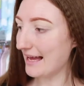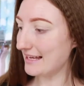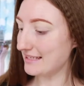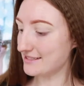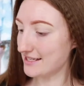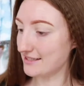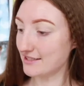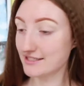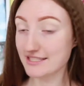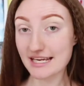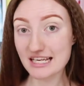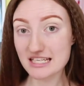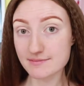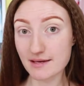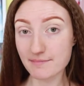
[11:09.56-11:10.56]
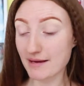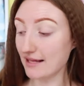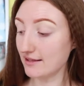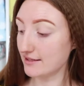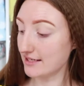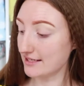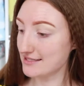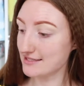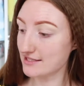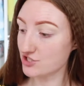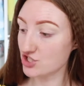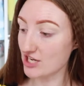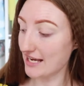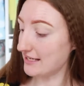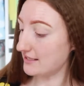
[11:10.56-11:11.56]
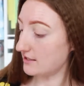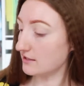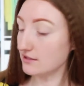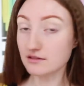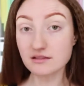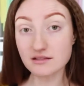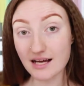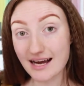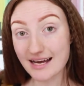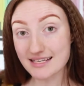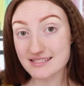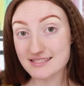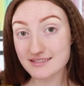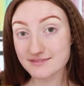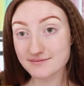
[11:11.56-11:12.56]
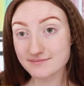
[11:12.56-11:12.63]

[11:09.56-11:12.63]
and in the Tease Me palette, it's the shade Lies.